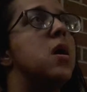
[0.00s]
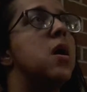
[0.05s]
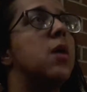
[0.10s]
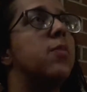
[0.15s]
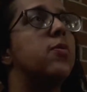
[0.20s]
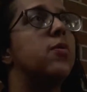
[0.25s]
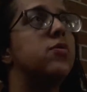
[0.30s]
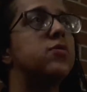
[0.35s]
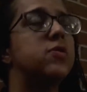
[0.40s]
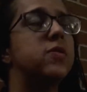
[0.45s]

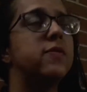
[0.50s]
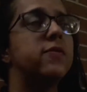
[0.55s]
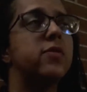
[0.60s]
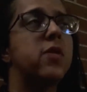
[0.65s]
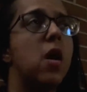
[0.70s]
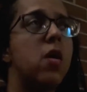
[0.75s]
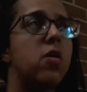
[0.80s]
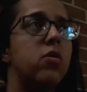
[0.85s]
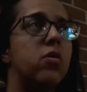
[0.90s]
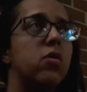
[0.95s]
a person of
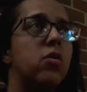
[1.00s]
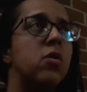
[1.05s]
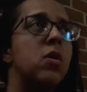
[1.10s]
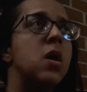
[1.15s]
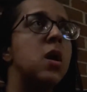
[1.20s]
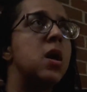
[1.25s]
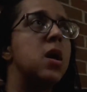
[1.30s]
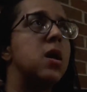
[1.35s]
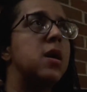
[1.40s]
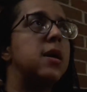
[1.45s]
color
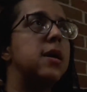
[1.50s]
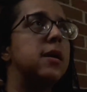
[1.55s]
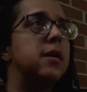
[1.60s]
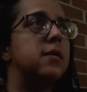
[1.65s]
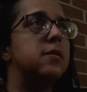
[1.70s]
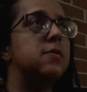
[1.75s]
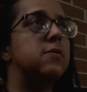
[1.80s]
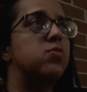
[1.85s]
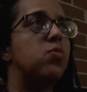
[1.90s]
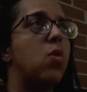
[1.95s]

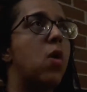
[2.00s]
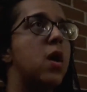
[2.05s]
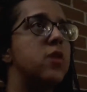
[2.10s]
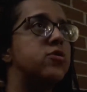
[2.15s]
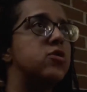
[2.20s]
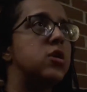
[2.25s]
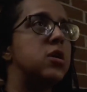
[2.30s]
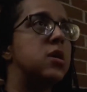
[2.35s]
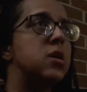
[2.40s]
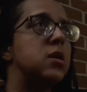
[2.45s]
is
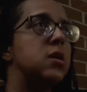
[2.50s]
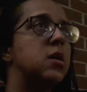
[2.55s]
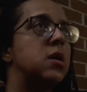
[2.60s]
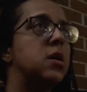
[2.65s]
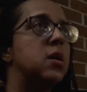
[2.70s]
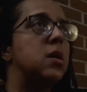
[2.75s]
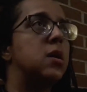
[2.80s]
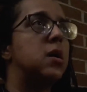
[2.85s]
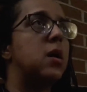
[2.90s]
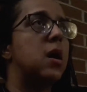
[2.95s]
watching
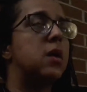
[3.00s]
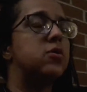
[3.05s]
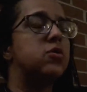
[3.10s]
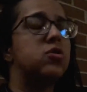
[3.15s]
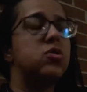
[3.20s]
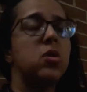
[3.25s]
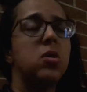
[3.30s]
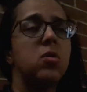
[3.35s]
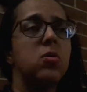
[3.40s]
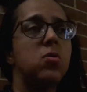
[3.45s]
a
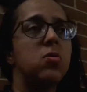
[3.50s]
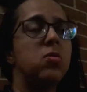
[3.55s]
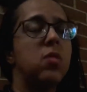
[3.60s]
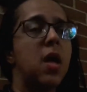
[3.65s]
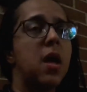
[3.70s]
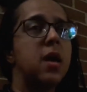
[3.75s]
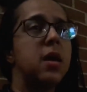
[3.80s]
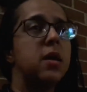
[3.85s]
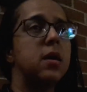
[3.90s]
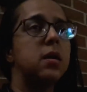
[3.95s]
show
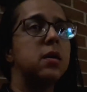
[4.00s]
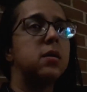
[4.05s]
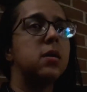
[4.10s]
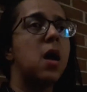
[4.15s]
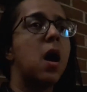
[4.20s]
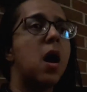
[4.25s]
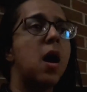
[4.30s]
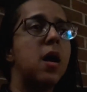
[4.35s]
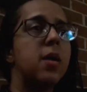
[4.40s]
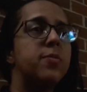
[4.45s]
like
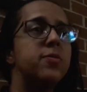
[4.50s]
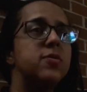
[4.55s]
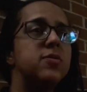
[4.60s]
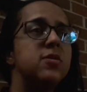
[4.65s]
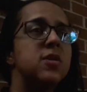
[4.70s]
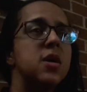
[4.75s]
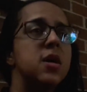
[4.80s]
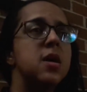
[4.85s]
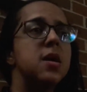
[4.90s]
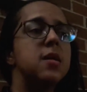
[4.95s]

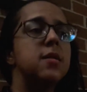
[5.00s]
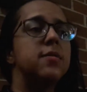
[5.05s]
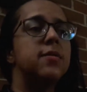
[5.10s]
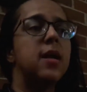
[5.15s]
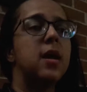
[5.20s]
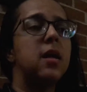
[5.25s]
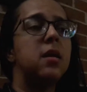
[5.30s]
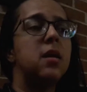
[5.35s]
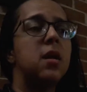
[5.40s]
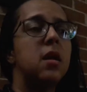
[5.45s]
Cops,
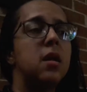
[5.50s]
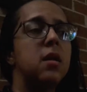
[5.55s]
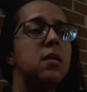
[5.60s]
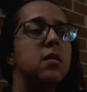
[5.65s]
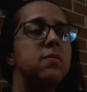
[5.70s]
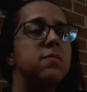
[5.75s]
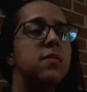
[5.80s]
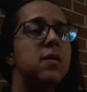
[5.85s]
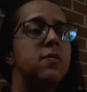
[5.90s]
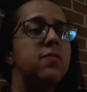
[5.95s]
then
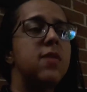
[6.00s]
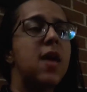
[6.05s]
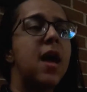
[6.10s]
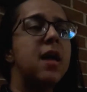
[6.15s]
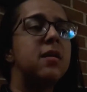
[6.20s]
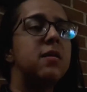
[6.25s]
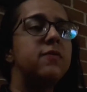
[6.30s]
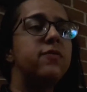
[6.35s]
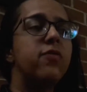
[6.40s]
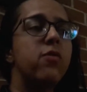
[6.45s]

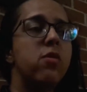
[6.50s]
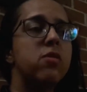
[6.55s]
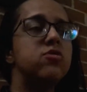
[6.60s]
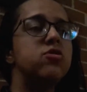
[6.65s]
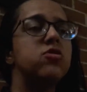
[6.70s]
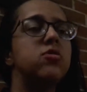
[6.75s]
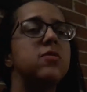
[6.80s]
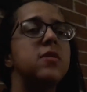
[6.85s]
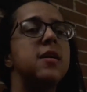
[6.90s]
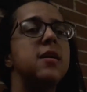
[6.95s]
that
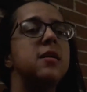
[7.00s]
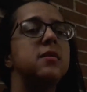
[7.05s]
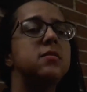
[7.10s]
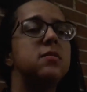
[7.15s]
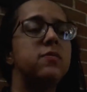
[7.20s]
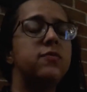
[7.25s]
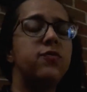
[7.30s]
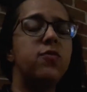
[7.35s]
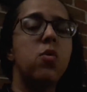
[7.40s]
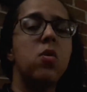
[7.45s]
unfortunately is
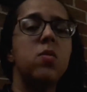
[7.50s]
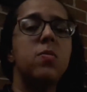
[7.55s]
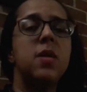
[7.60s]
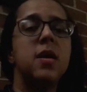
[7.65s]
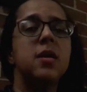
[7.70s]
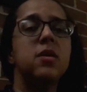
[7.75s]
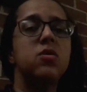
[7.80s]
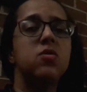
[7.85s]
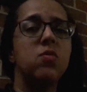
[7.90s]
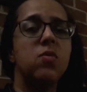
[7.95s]

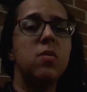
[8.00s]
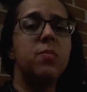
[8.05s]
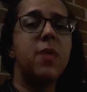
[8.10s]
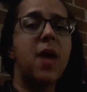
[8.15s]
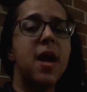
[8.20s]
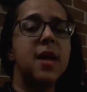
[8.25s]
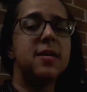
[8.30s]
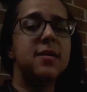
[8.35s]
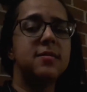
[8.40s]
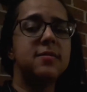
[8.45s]
informing your
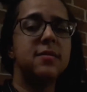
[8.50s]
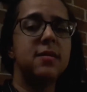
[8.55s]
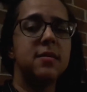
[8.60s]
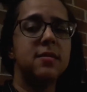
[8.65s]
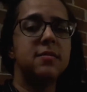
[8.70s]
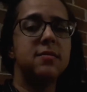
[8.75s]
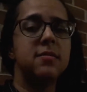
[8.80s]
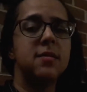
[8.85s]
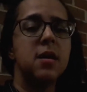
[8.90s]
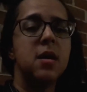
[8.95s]

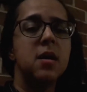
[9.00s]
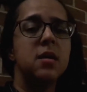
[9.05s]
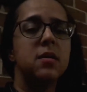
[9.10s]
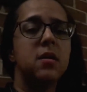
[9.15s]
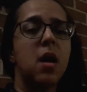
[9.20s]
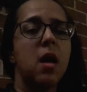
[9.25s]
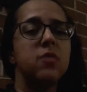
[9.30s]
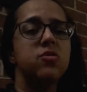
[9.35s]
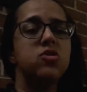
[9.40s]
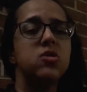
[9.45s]
biases,
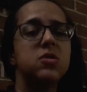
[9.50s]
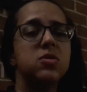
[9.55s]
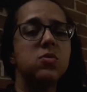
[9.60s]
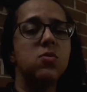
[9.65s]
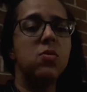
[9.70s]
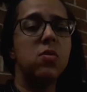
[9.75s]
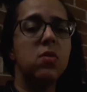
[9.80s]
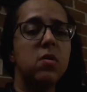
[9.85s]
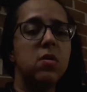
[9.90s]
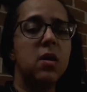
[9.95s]
conscious
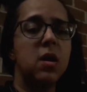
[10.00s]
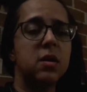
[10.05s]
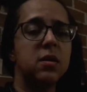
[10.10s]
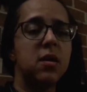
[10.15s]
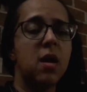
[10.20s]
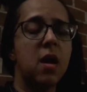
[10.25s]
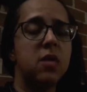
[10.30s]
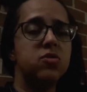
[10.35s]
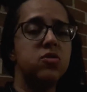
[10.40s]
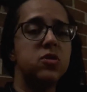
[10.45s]
or
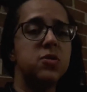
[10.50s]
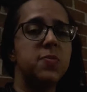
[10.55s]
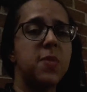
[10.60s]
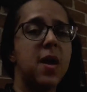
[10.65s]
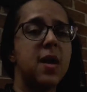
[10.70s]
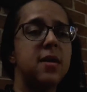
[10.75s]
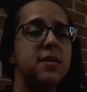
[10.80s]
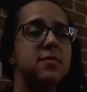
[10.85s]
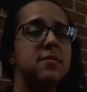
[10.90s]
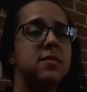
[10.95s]
unconscious
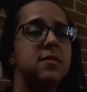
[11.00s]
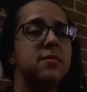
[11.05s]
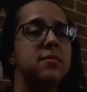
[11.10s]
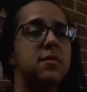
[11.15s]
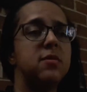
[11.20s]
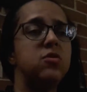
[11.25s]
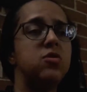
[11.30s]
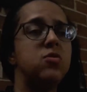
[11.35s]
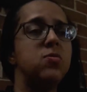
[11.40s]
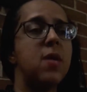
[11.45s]
biases
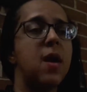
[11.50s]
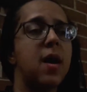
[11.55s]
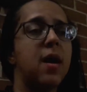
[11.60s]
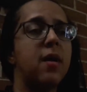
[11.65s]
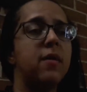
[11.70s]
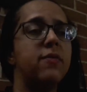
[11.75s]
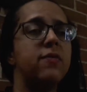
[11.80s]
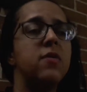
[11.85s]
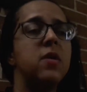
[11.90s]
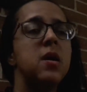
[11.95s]
that you
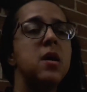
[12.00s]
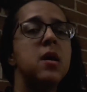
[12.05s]
have.